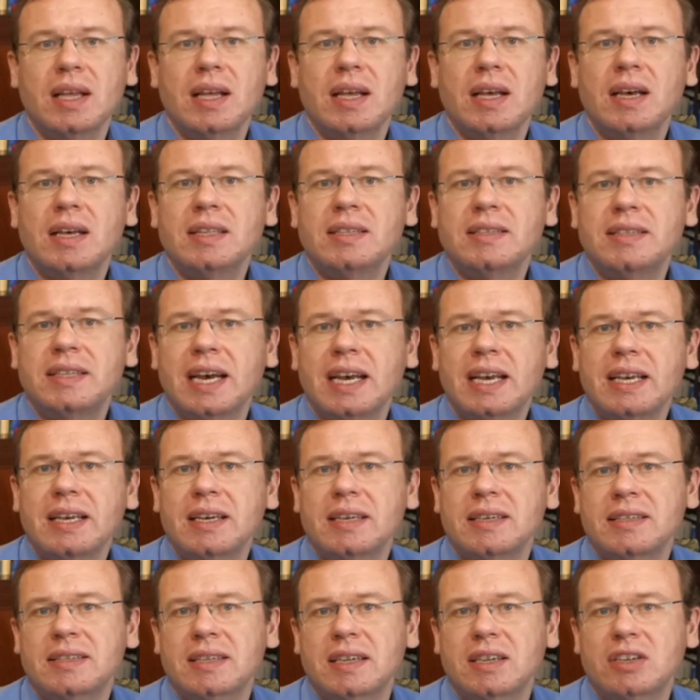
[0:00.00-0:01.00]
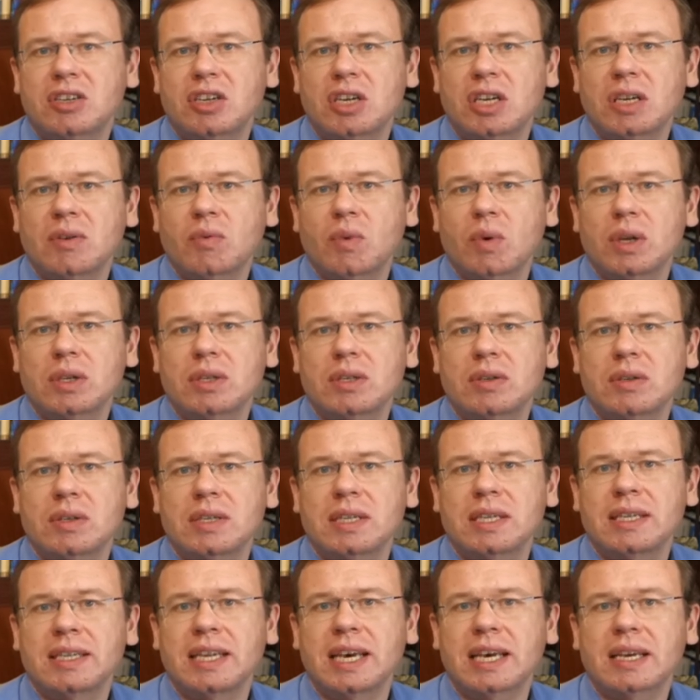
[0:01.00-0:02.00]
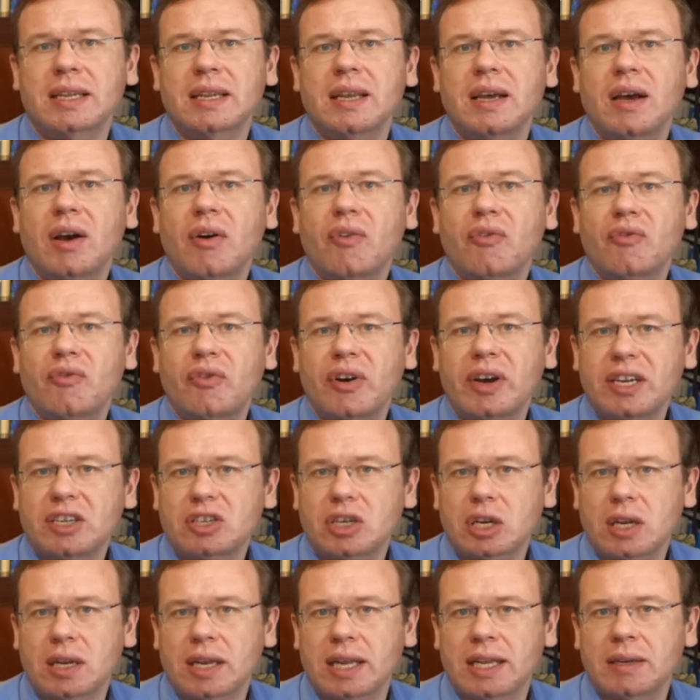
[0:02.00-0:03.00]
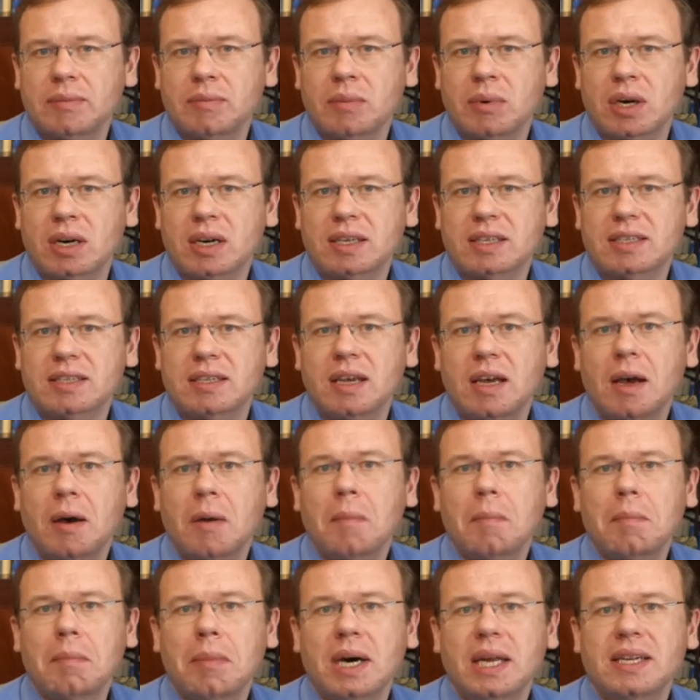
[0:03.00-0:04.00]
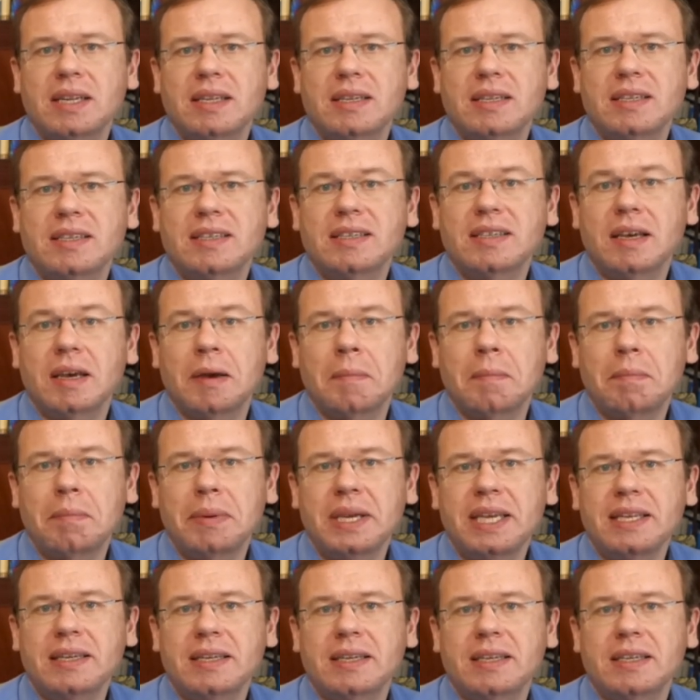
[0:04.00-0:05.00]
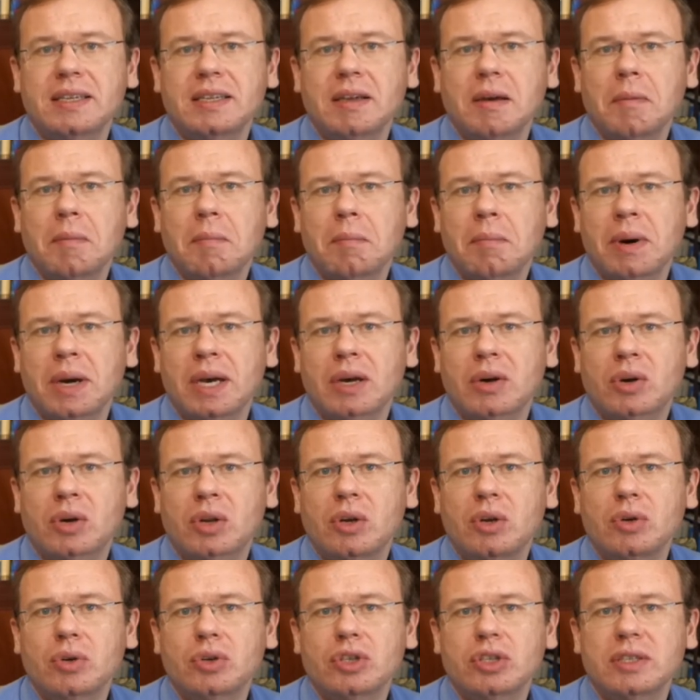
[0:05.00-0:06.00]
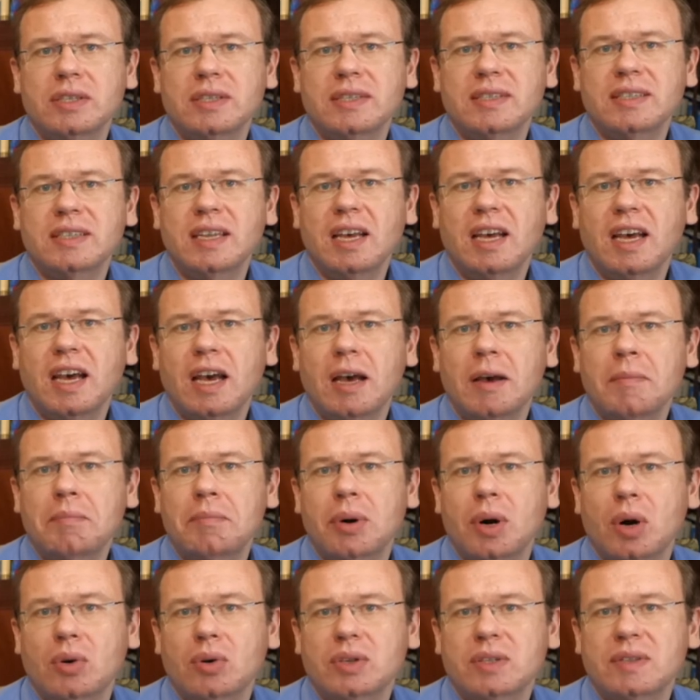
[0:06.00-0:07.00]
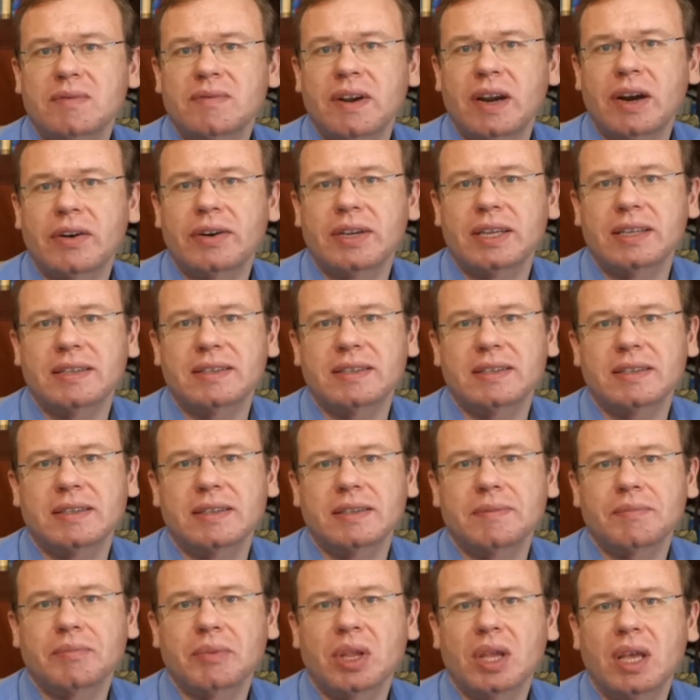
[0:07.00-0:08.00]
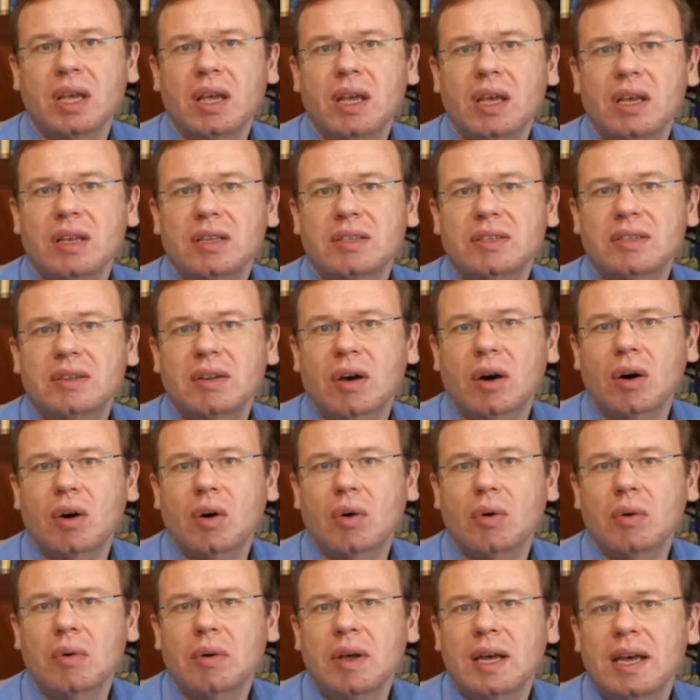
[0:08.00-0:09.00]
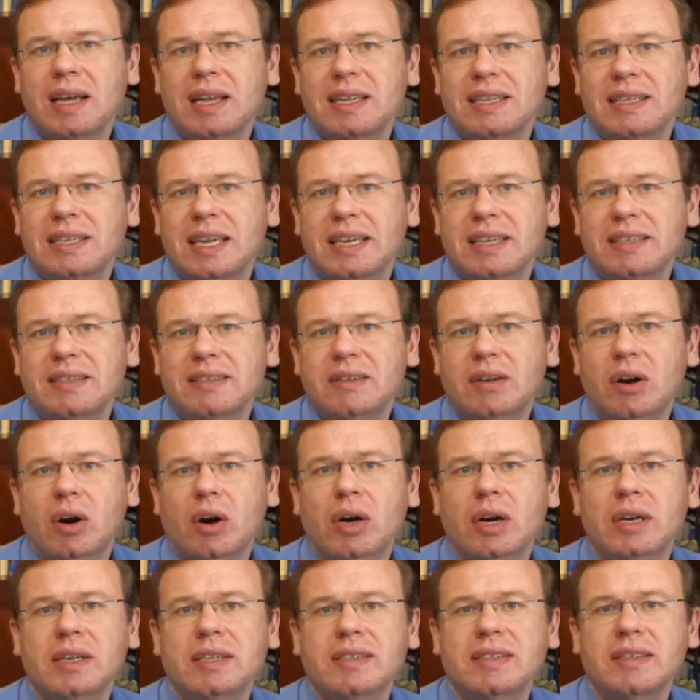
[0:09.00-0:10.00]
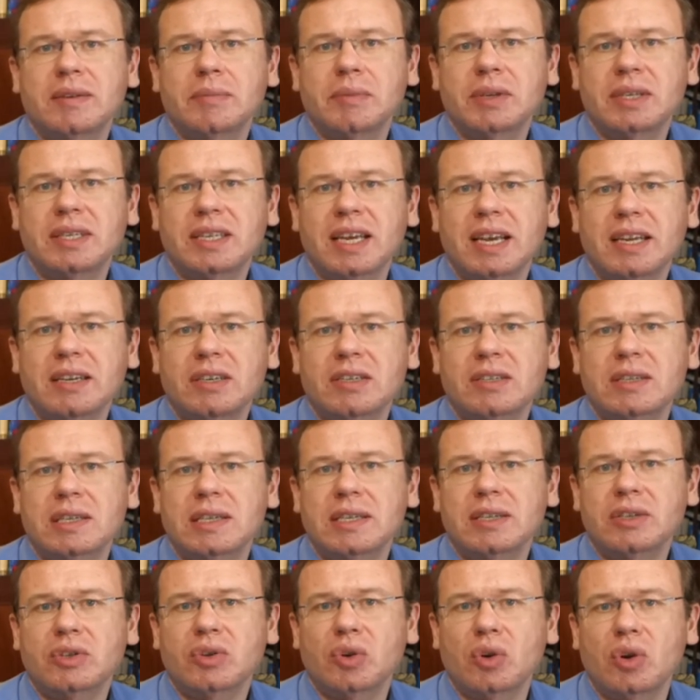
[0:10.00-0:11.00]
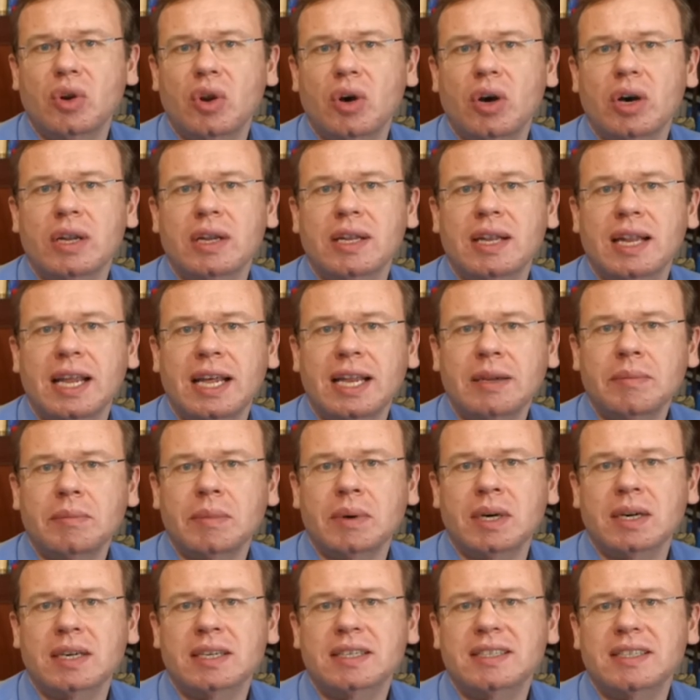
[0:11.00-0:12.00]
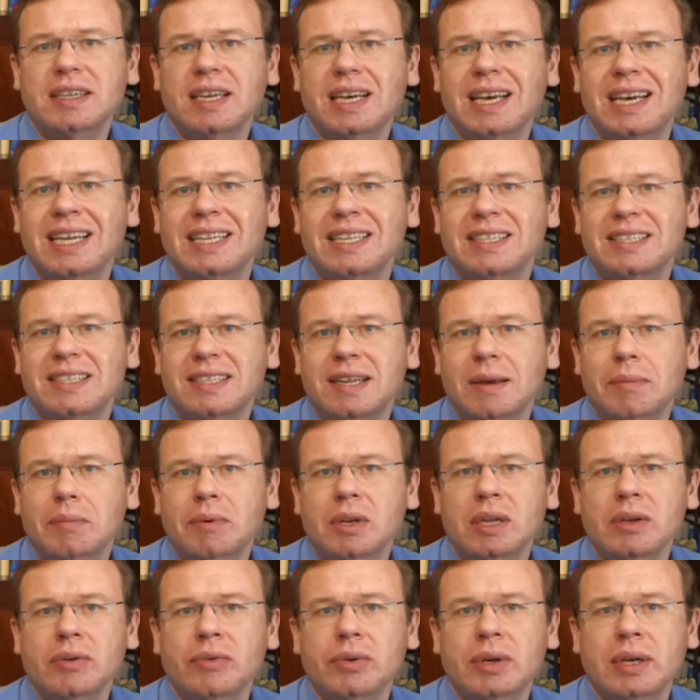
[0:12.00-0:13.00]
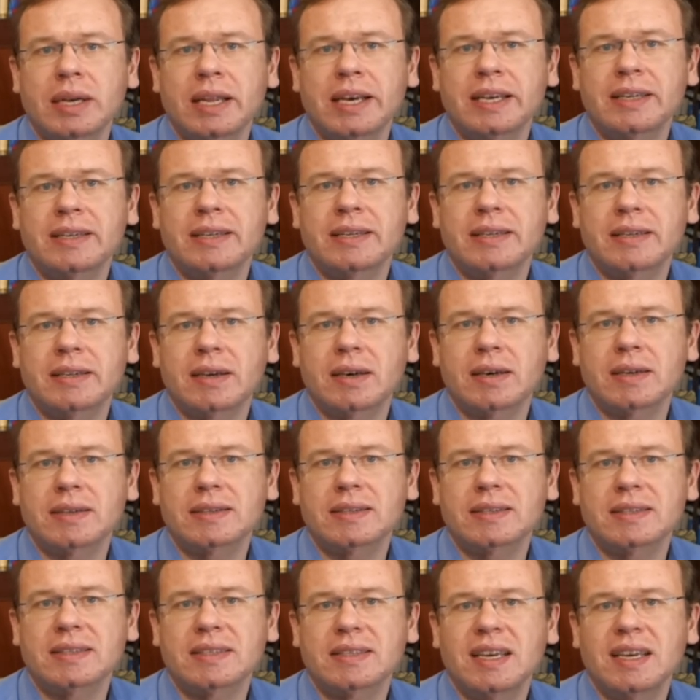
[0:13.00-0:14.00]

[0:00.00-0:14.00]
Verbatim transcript: They essentially want to detect facial landmarks, but it is impeded by occlusions and pose variances. So they start simultaneously to learn landmarks and subtly related tasks